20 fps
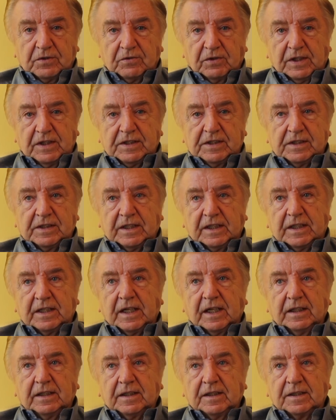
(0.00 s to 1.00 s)
Dresden at
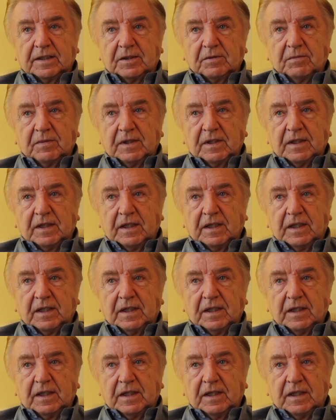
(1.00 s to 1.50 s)
that time